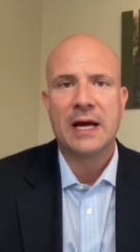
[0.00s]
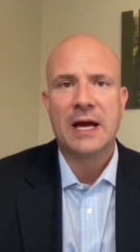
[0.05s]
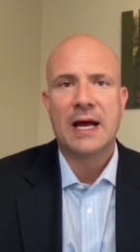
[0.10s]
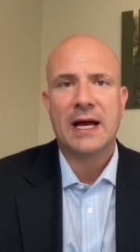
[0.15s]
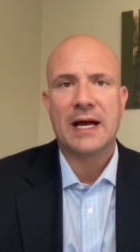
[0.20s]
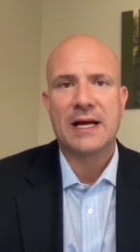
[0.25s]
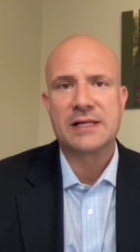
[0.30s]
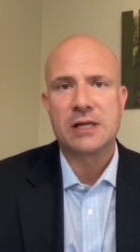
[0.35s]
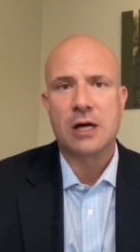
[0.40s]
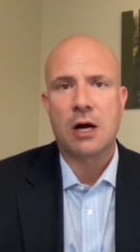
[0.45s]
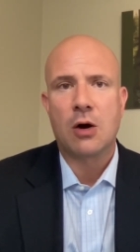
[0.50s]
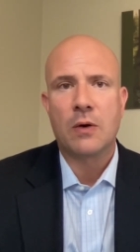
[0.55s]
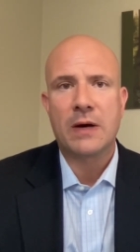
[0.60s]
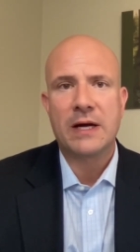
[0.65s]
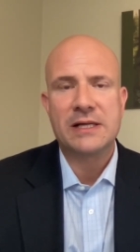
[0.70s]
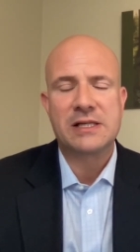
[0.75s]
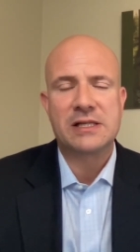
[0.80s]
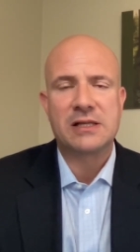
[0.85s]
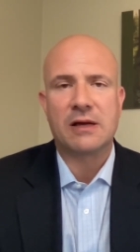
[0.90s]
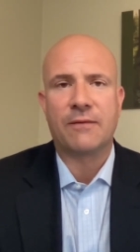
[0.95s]
As
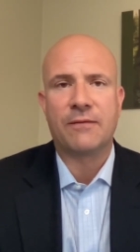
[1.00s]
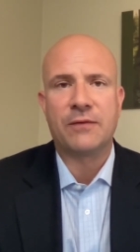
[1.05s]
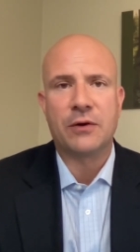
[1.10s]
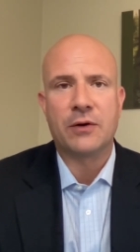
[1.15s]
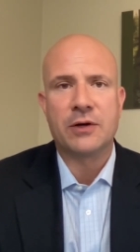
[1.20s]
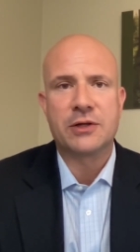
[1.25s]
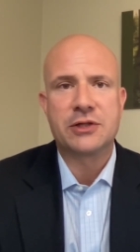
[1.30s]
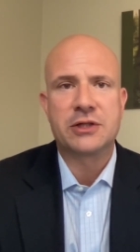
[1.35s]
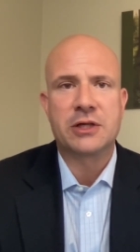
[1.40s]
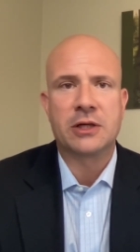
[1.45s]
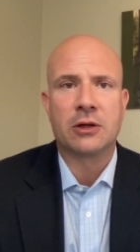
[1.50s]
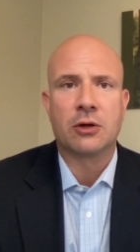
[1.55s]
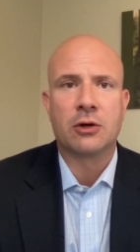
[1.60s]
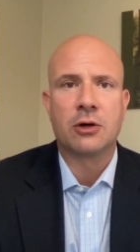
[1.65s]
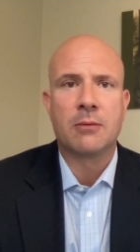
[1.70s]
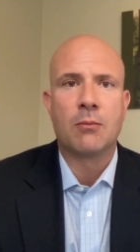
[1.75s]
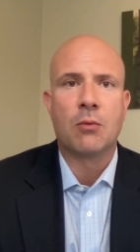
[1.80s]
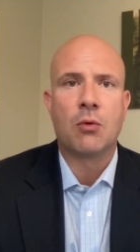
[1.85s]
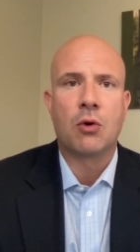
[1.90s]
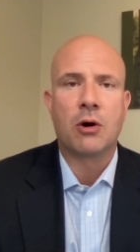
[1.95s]
always, if you're interested in
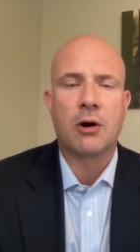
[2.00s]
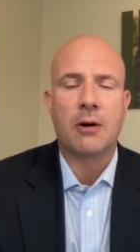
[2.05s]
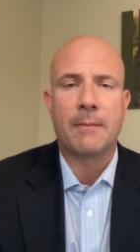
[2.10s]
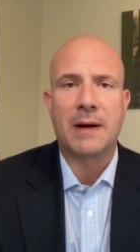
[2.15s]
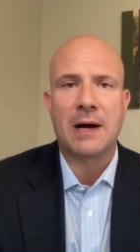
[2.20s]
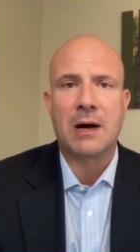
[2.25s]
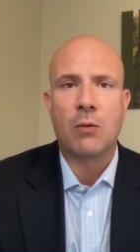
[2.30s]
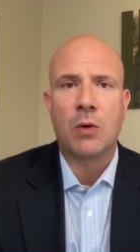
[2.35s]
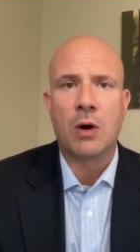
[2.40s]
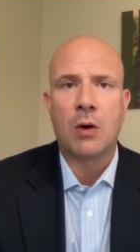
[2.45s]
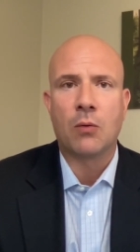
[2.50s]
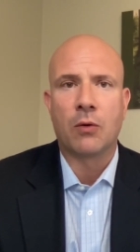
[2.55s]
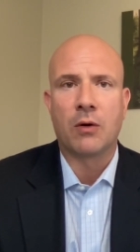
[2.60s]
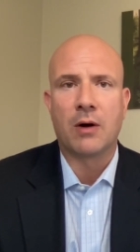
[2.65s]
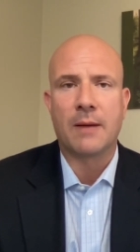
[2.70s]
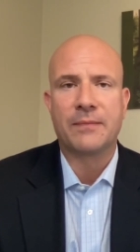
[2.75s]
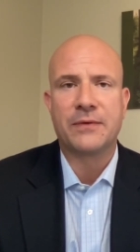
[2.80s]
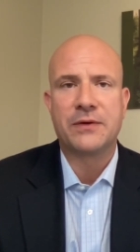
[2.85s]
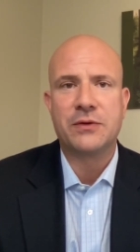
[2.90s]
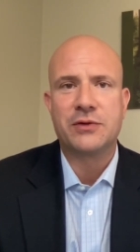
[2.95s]
learning more about what we're
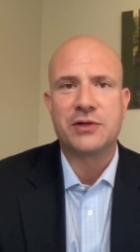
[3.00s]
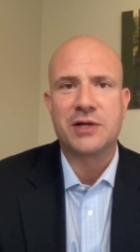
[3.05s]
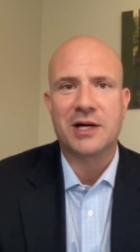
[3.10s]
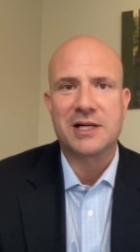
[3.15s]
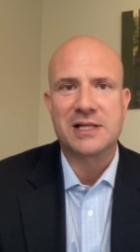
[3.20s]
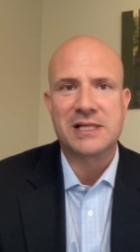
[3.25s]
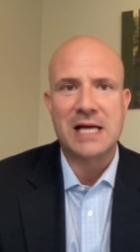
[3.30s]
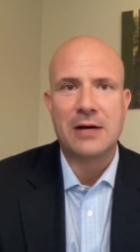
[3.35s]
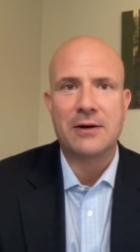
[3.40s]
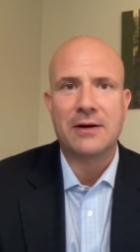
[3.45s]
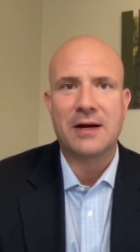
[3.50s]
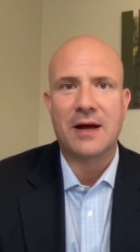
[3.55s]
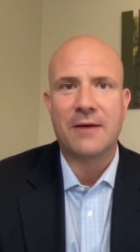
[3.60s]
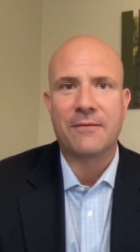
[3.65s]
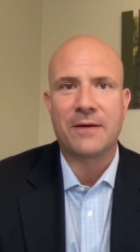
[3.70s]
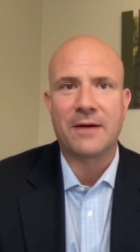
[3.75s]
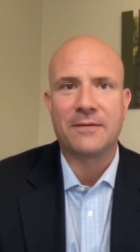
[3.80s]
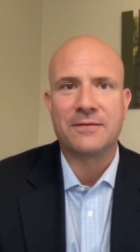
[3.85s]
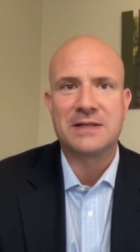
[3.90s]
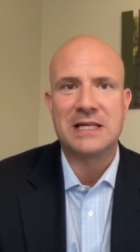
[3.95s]
up to, check us out at
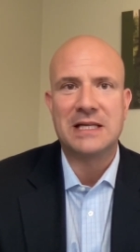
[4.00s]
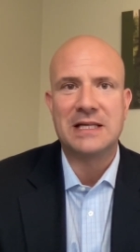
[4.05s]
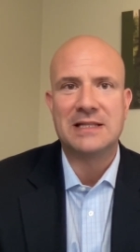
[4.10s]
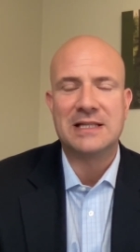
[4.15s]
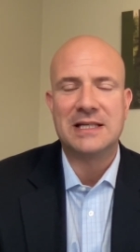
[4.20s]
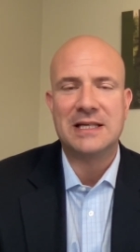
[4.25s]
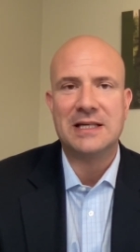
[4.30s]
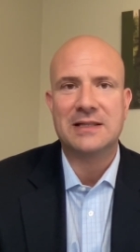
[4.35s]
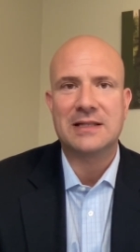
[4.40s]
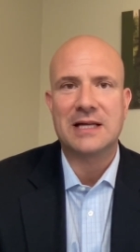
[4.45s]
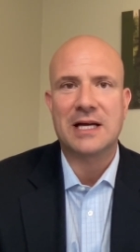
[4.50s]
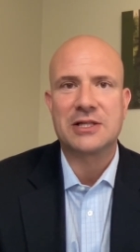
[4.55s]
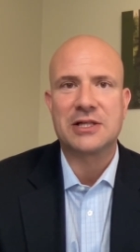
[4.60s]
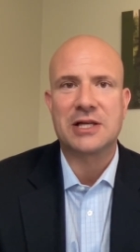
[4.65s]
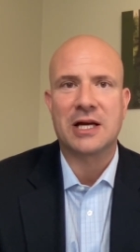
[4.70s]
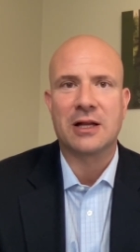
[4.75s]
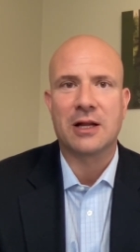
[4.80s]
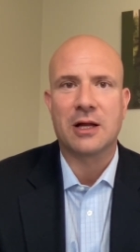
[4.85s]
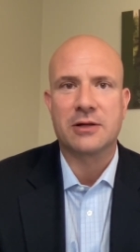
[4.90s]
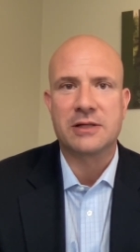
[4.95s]

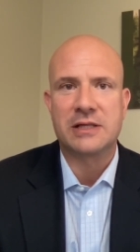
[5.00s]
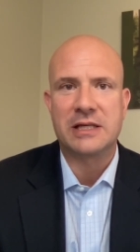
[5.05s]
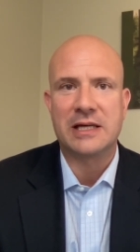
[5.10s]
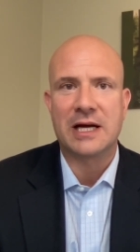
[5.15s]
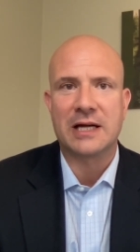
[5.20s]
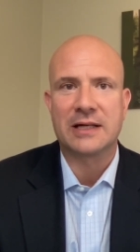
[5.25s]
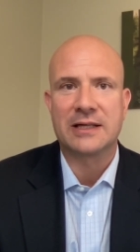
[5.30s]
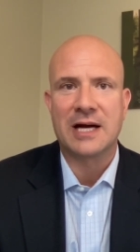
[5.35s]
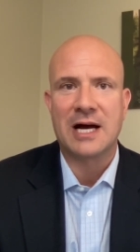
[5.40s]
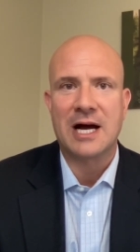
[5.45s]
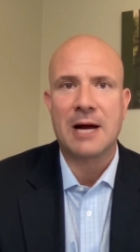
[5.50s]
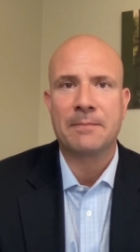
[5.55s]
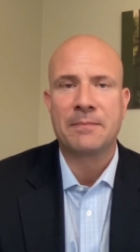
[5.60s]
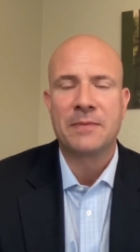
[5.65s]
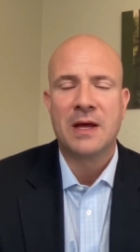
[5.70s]
fftt-llc.com.